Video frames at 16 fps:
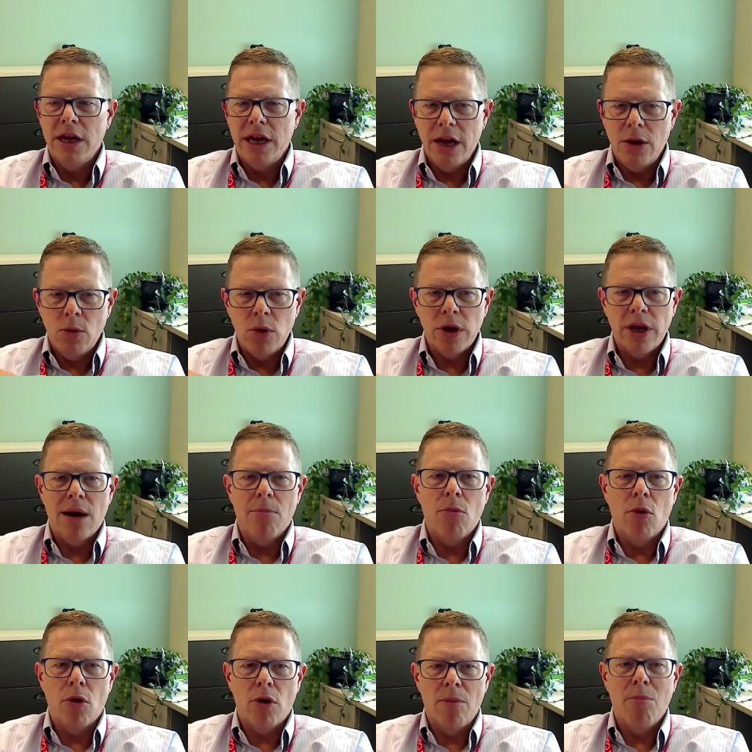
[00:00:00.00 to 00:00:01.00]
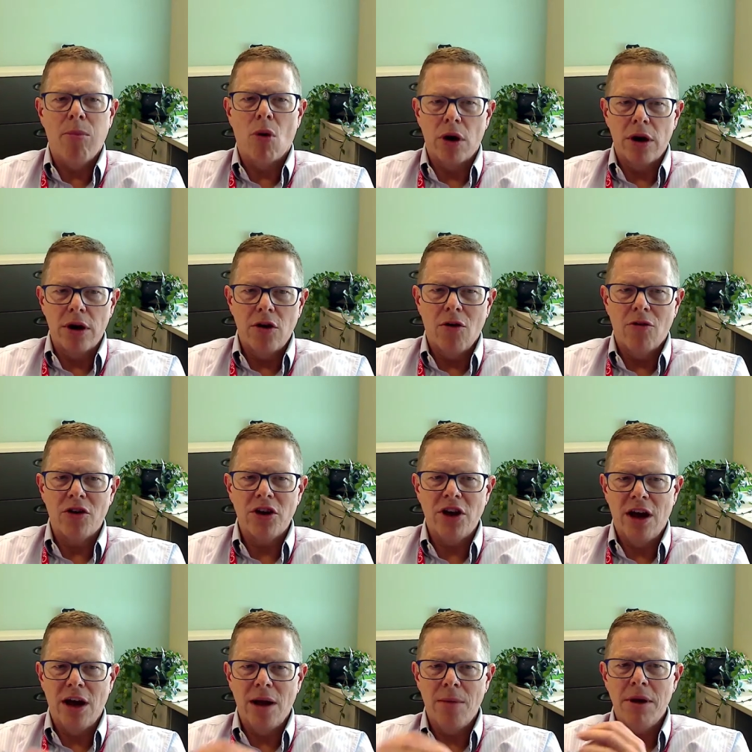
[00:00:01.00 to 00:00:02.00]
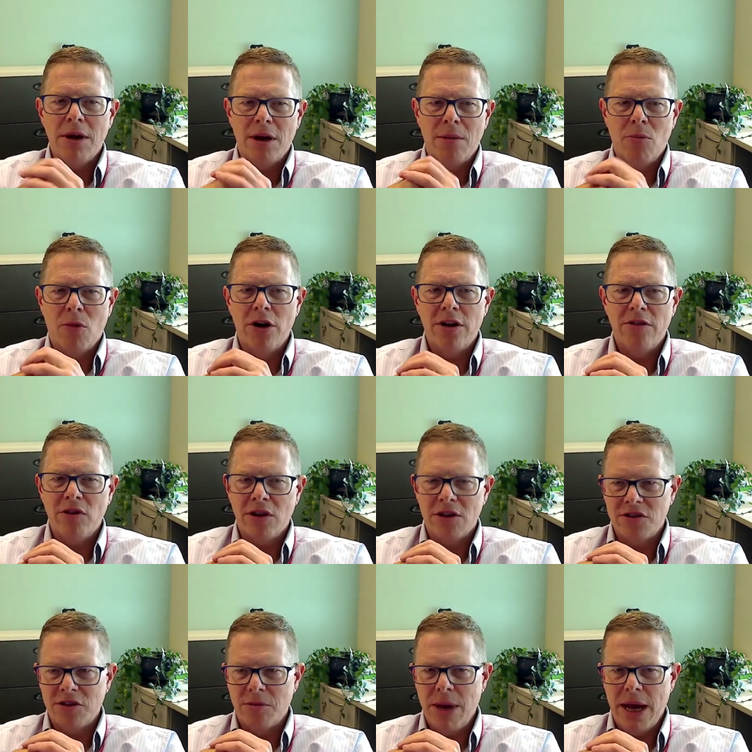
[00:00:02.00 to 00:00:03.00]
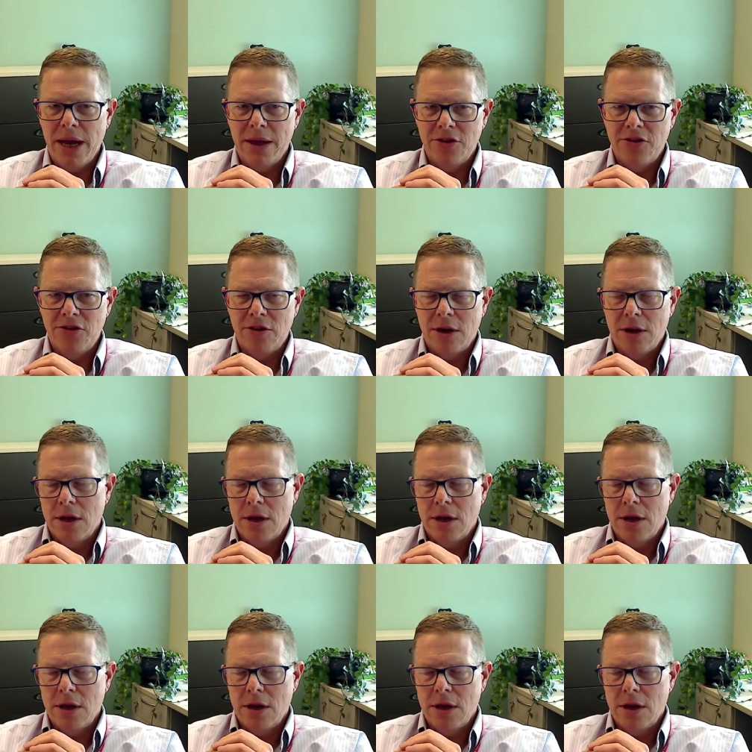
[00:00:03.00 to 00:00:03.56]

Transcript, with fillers: it will get more important over time and more difficult to manage.